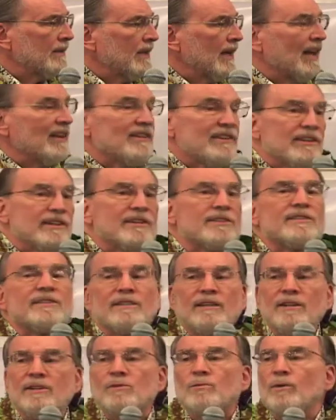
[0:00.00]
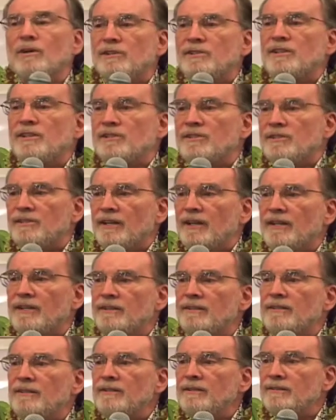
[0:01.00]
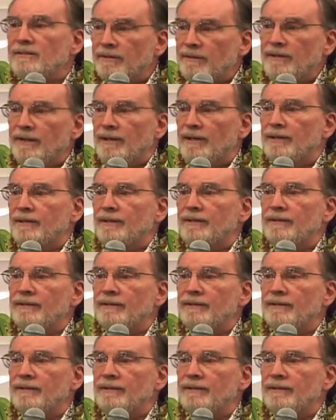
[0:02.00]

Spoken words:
And this is what's at stake today.